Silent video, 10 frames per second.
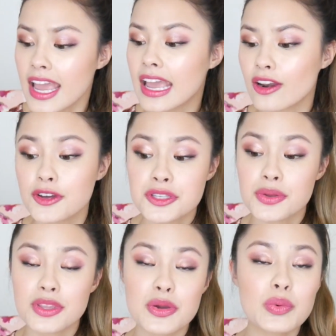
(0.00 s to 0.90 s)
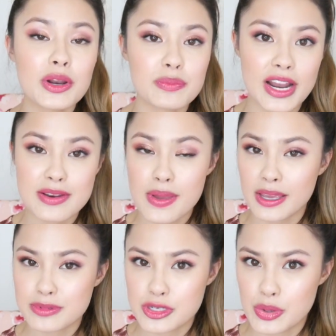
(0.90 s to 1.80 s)
and also the one brand
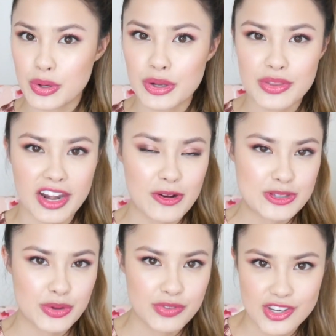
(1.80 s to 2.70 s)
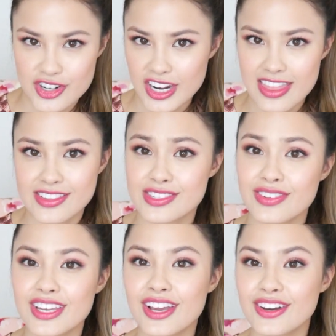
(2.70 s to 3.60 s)
makeup tutorial that I also featured in this
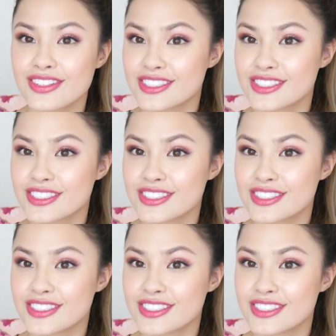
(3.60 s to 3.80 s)
video.